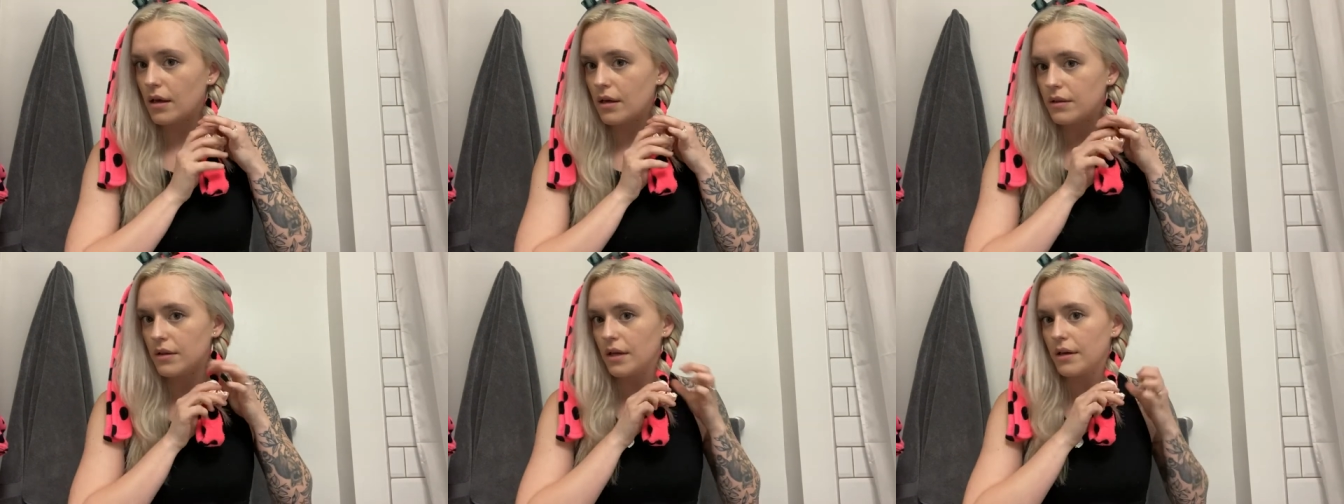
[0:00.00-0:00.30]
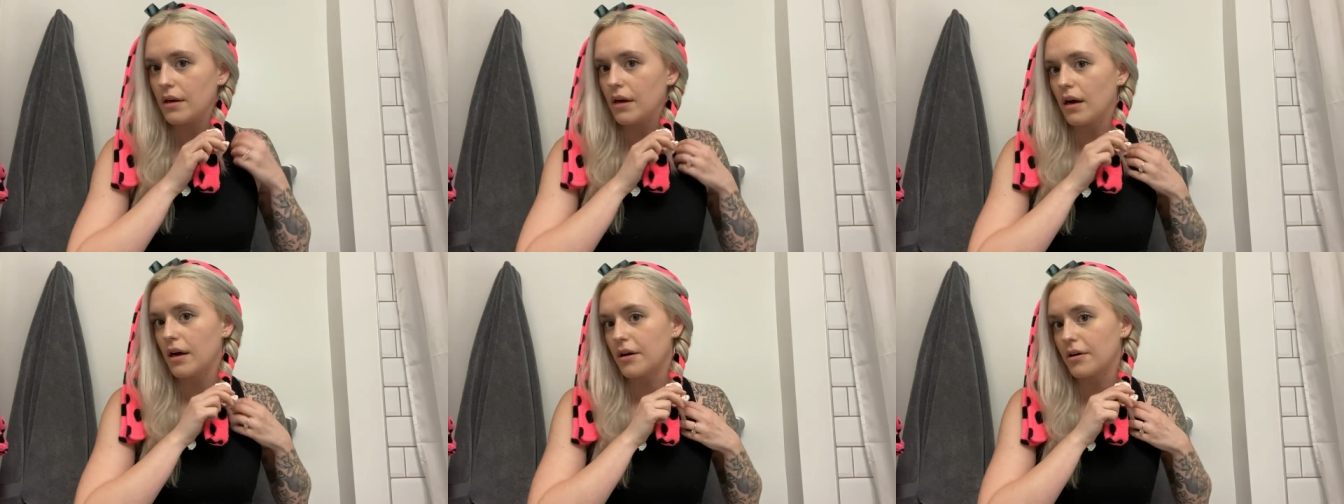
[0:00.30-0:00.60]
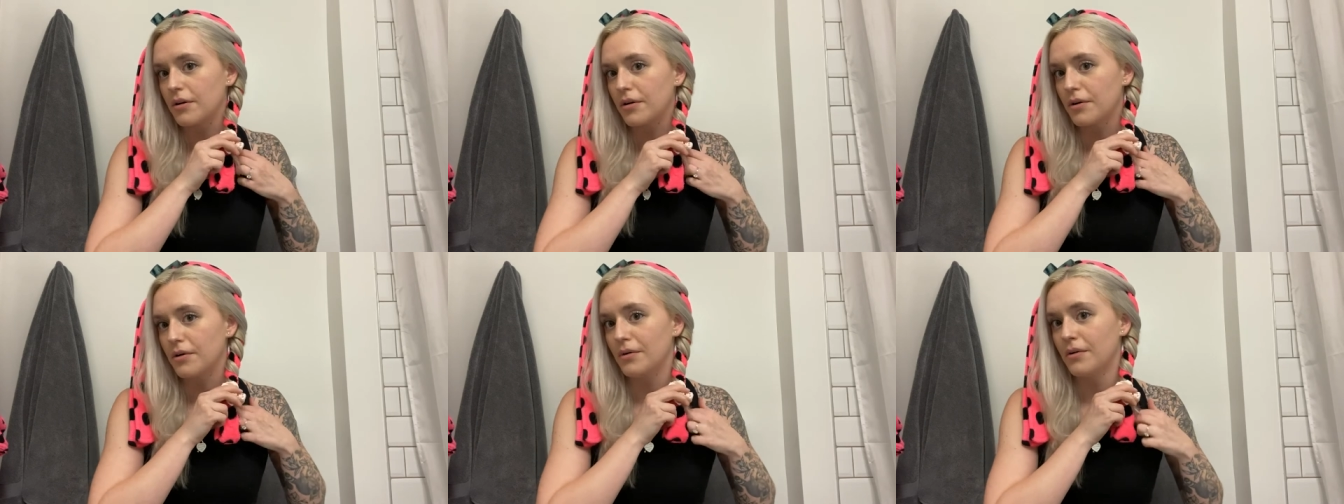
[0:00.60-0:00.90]
and then I don't
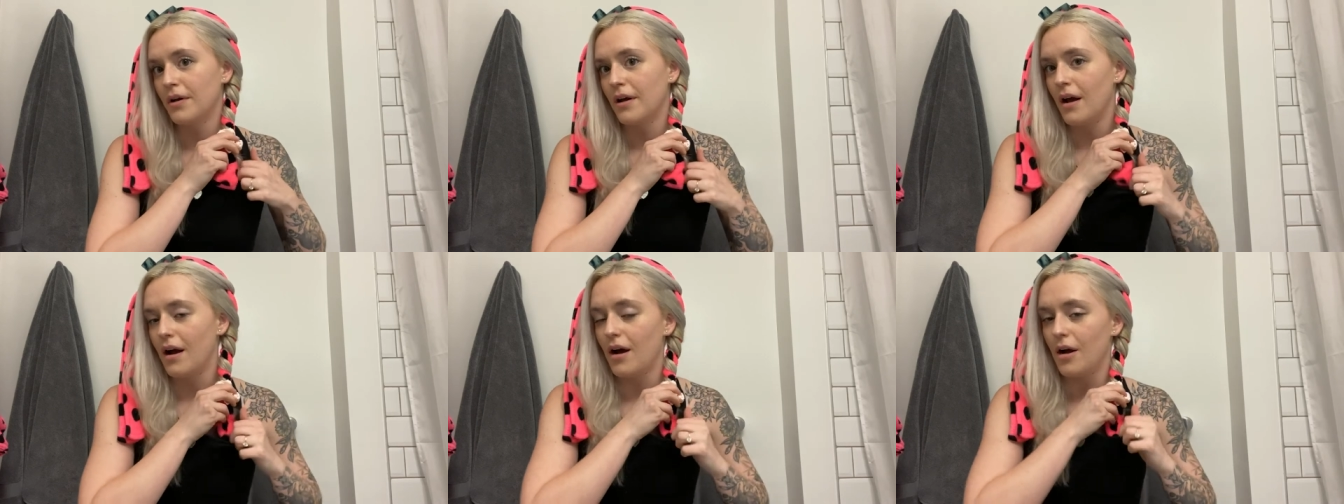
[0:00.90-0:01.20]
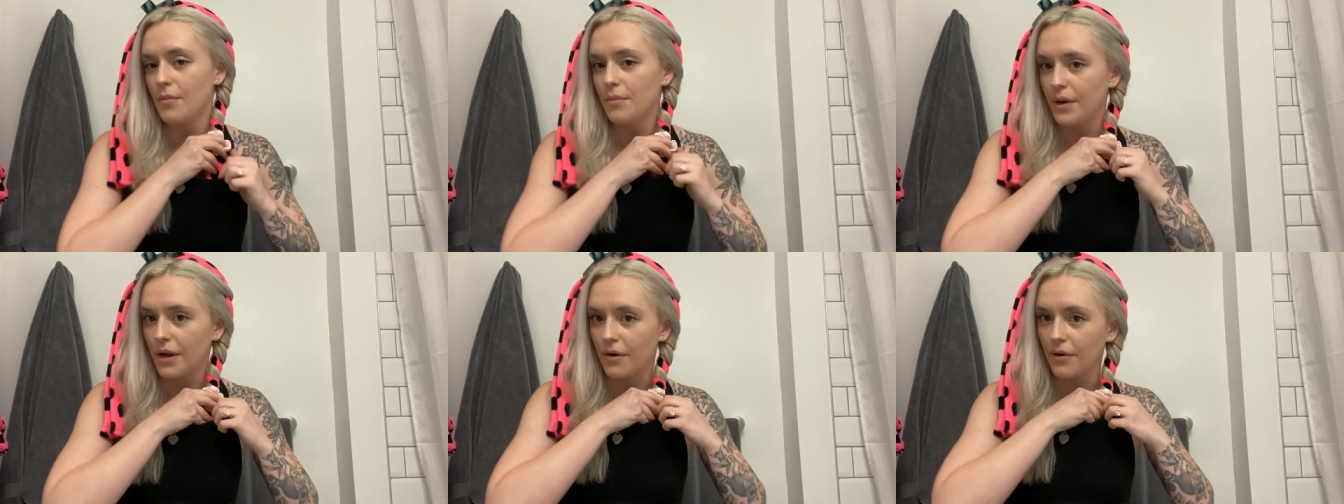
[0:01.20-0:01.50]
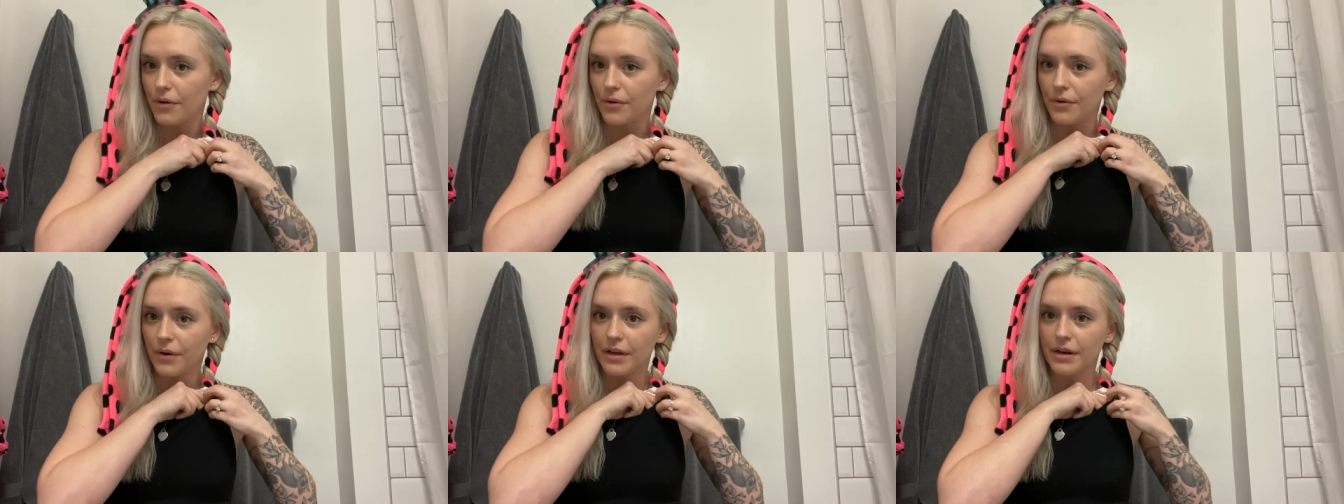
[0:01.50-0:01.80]
know, I'm
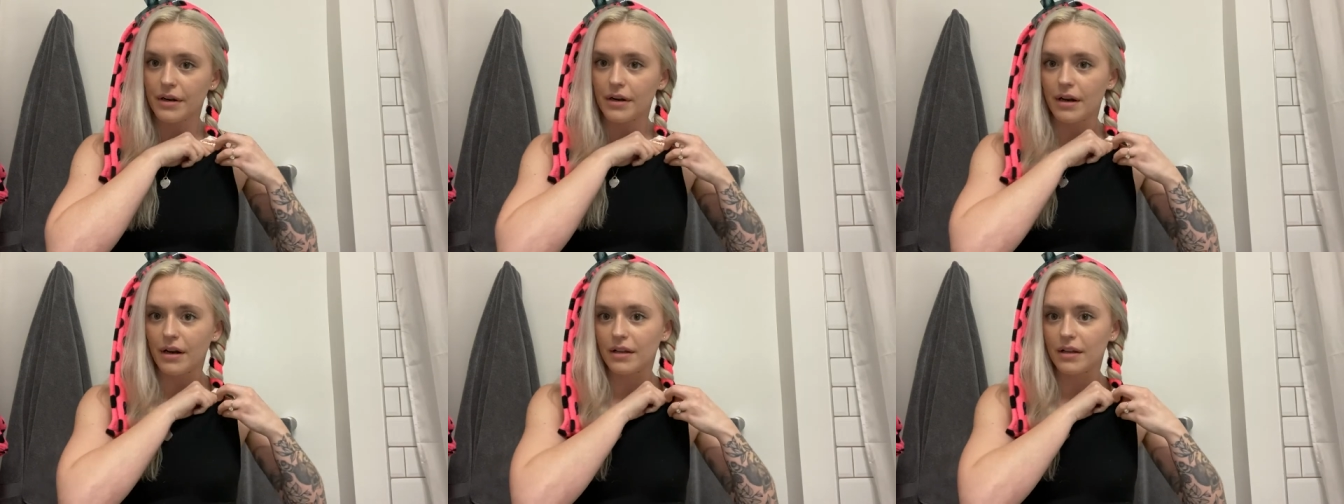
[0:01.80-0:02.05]
paranoid and I